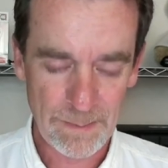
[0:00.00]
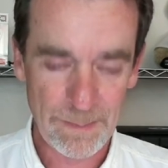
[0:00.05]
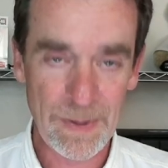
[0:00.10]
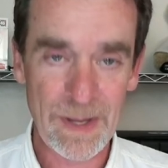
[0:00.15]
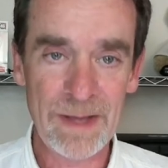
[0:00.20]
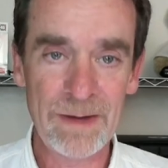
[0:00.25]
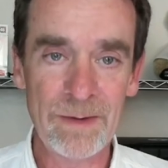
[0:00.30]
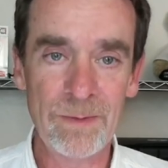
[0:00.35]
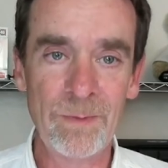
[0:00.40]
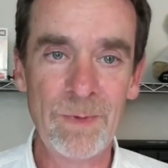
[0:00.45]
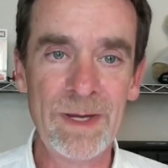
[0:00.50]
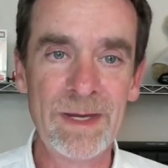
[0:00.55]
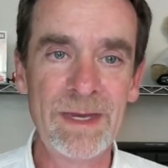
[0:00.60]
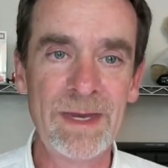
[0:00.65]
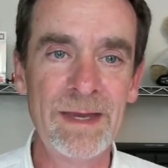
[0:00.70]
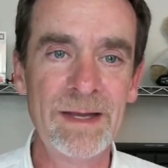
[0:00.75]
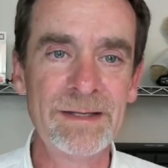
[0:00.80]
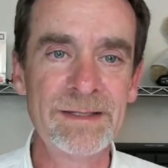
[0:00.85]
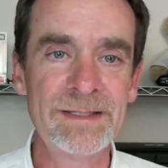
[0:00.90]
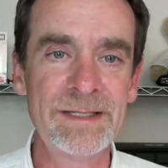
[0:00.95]
But we
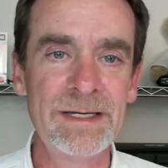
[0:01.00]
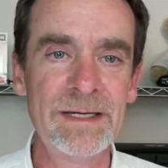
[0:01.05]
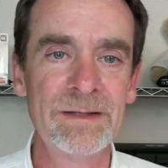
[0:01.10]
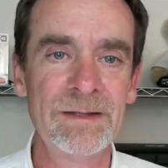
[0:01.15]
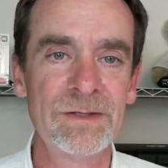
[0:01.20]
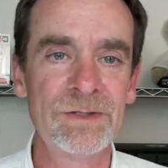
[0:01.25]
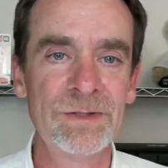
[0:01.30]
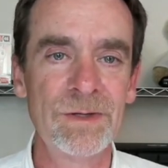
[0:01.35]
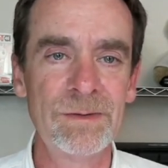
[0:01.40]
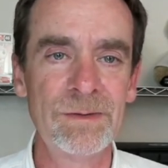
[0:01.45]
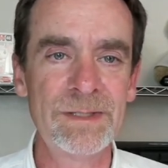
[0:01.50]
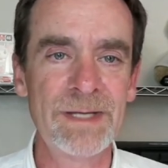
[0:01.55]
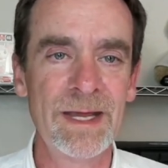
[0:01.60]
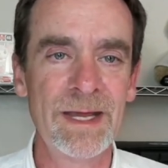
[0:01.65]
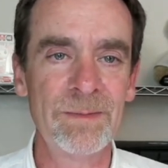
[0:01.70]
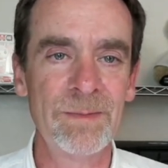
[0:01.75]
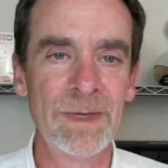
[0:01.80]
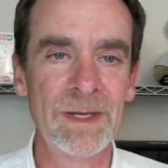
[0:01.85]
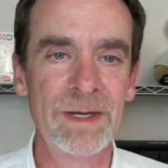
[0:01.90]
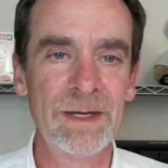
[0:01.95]
can see the
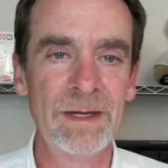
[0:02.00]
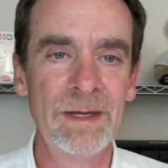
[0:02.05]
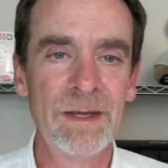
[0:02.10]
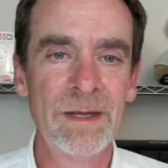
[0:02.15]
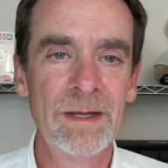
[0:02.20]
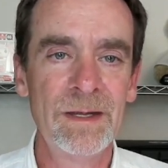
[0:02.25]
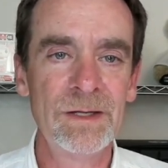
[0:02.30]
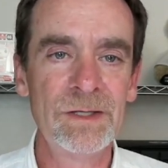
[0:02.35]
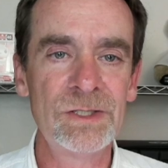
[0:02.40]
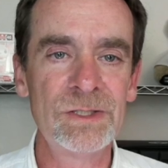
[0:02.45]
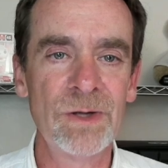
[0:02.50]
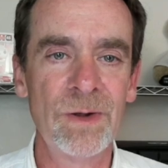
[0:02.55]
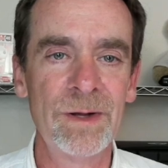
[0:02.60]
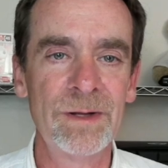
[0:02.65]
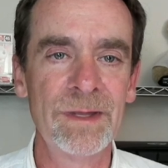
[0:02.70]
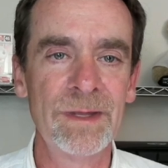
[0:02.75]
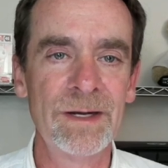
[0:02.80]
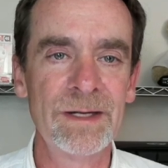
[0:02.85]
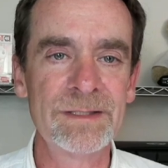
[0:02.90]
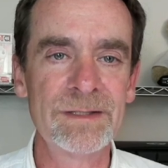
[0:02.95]
DroneTag Mini is
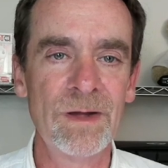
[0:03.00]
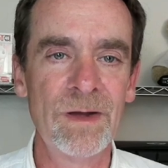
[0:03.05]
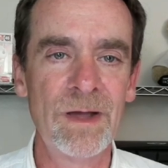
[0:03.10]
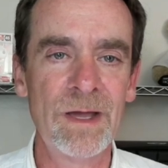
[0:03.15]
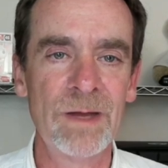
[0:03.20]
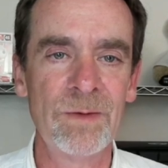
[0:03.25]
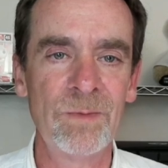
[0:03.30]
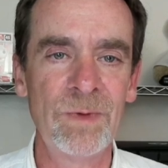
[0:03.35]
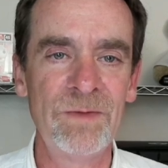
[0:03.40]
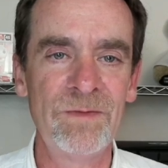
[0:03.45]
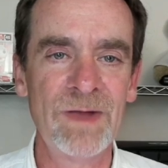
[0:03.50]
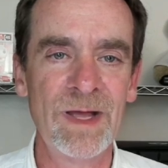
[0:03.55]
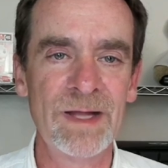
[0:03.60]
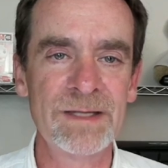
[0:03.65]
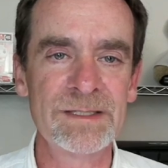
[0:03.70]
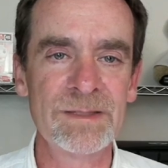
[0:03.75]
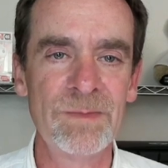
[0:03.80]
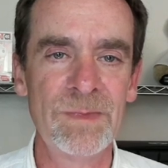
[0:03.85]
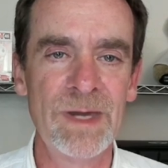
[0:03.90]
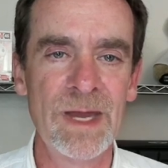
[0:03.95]
showing that it's on. We've
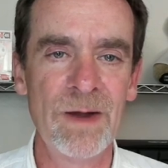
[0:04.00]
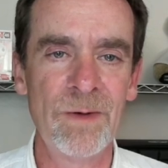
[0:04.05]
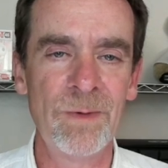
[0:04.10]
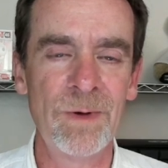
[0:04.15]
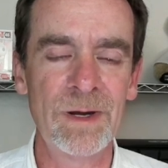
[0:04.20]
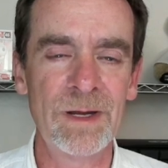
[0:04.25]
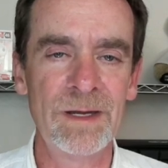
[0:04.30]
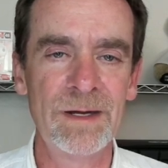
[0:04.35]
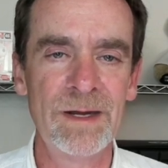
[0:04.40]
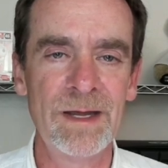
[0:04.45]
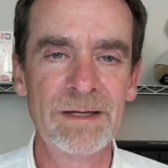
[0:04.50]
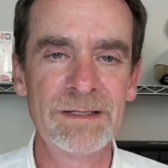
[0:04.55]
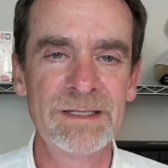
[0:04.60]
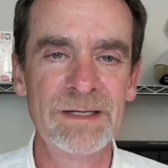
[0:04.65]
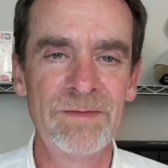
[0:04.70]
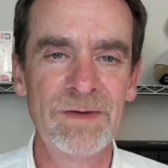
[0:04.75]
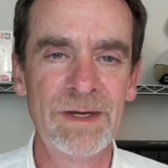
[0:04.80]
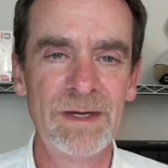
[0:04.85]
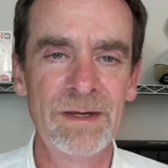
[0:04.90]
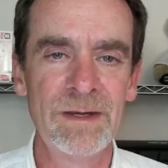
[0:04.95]
got some network
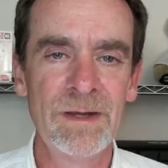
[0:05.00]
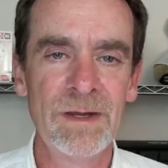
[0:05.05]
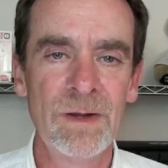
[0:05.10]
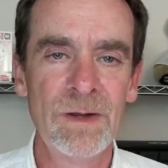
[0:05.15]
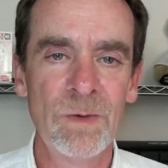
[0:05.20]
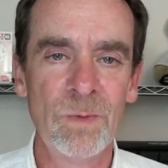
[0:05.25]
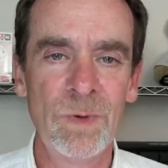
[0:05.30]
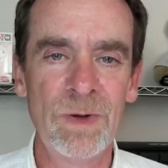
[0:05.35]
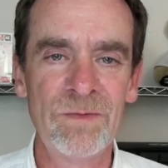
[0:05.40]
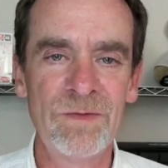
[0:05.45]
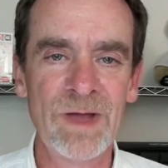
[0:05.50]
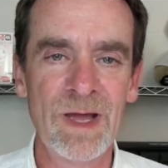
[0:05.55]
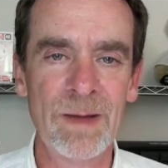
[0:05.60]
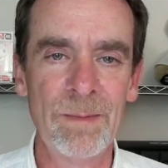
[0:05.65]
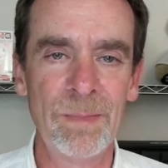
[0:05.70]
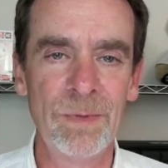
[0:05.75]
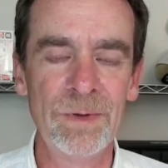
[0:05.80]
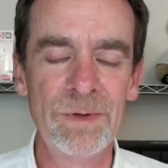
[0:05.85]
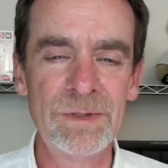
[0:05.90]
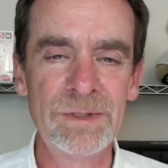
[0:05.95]
connectivity. We've
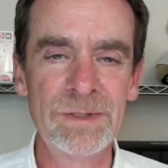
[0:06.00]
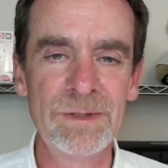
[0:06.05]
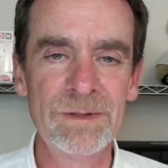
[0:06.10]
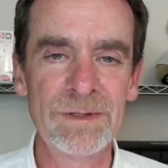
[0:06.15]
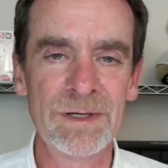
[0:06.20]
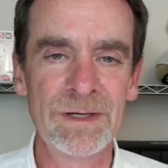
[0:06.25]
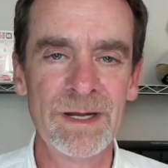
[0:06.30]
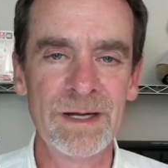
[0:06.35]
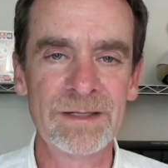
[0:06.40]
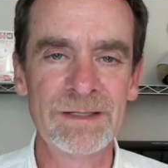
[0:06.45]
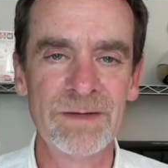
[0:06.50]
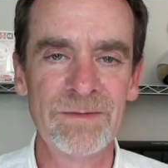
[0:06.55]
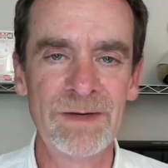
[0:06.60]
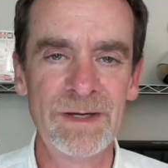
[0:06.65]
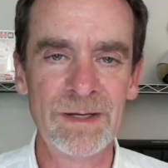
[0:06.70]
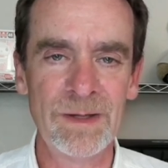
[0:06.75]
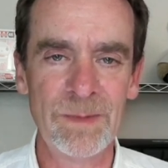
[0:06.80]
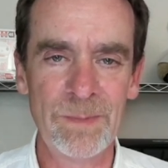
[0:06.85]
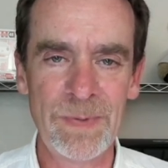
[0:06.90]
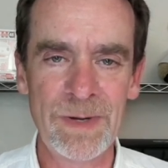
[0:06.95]
got Bluetooth
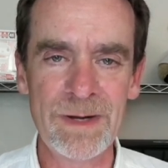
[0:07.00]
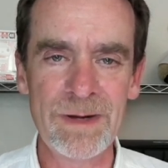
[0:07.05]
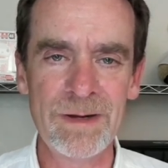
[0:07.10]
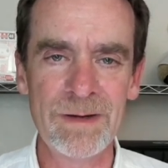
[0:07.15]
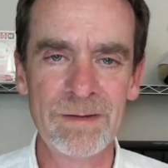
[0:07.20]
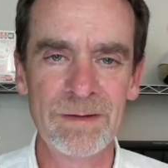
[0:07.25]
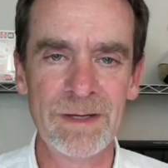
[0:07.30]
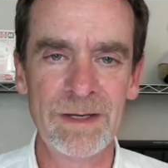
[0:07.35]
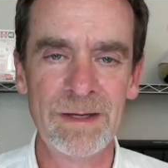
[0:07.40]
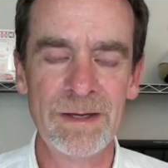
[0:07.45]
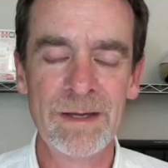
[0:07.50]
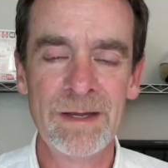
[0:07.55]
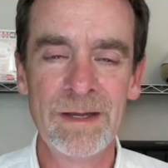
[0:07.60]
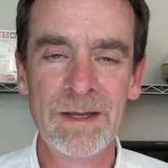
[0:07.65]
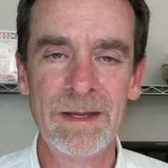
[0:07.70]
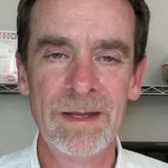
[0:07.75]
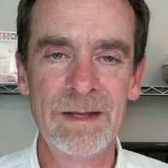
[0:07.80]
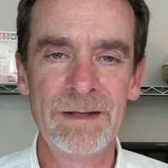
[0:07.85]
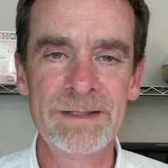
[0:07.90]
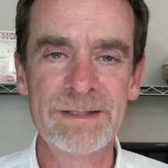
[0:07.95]
connectivity. And apparently
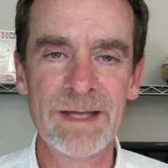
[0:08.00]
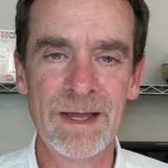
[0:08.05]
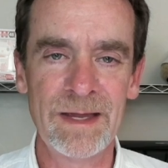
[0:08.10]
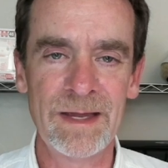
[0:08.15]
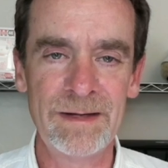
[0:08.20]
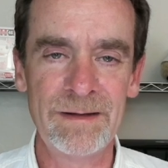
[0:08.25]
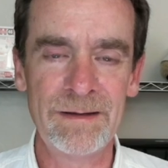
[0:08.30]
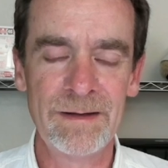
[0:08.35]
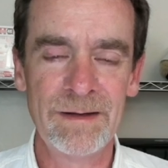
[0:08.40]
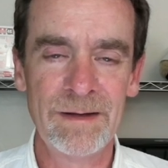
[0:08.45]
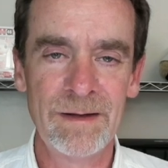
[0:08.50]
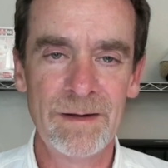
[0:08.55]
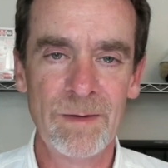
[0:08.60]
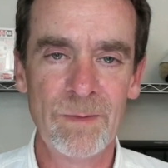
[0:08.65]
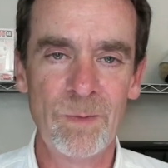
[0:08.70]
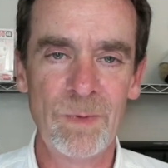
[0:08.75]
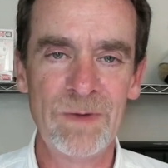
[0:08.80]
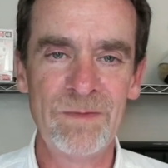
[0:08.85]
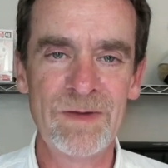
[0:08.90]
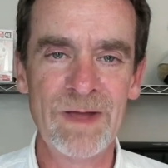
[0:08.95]
inside,
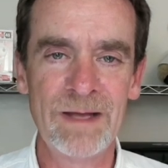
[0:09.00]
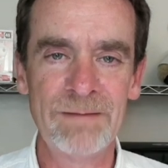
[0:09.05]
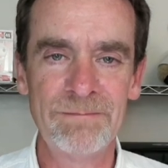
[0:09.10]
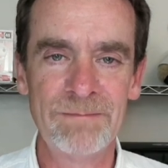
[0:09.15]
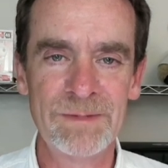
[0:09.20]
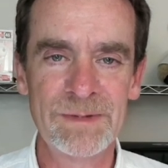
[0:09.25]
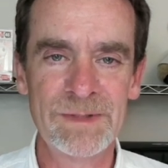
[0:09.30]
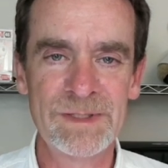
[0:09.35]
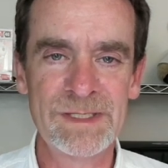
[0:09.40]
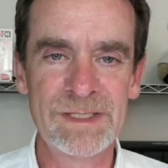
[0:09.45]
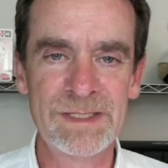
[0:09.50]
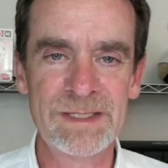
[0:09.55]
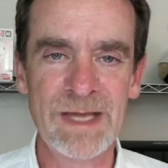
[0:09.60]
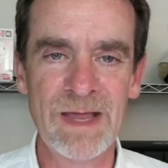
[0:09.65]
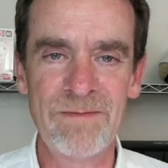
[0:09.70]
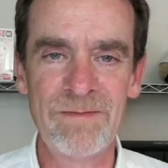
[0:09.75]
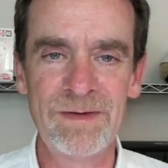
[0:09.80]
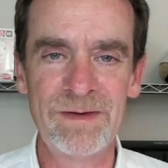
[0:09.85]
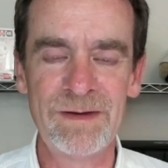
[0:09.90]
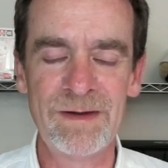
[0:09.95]
we've got
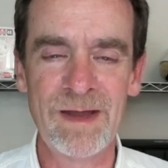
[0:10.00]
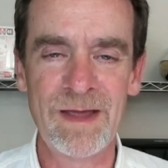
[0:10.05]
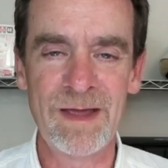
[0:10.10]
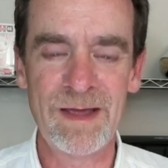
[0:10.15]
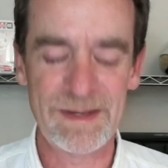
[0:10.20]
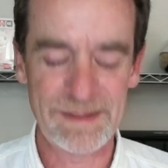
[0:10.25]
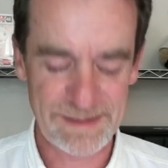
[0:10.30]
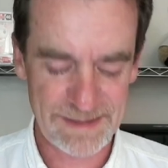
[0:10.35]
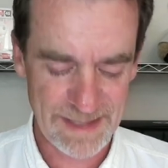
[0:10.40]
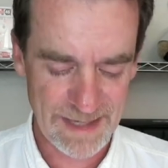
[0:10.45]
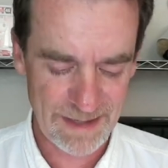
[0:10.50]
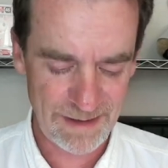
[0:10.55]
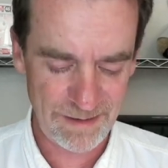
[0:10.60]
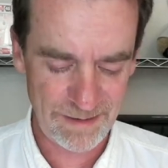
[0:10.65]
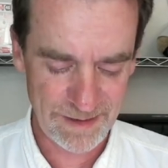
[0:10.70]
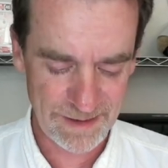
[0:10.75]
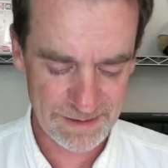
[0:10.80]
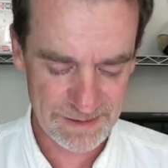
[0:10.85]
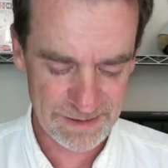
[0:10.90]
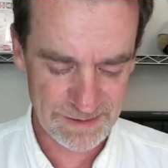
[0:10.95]
7
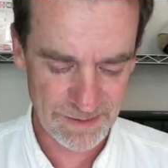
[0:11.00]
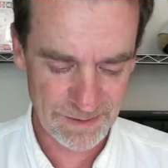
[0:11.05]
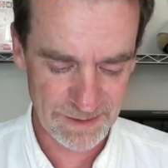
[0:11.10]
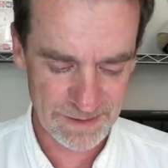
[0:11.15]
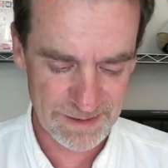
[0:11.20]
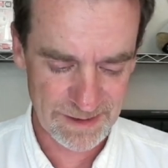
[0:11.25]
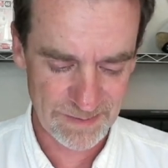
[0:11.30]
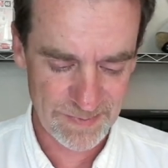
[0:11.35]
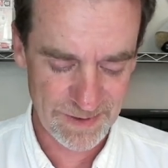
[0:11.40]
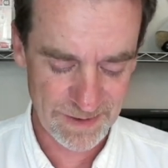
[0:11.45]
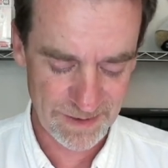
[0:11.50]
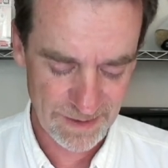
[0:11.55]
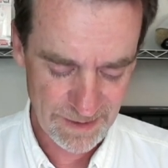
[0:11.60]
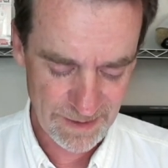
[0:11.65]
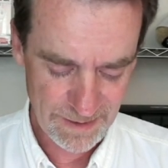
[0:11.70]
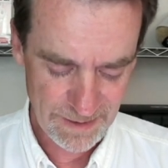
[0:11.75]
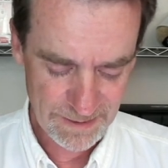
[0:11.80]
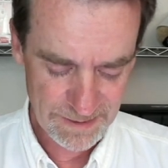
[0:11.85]
satellites hooked up here.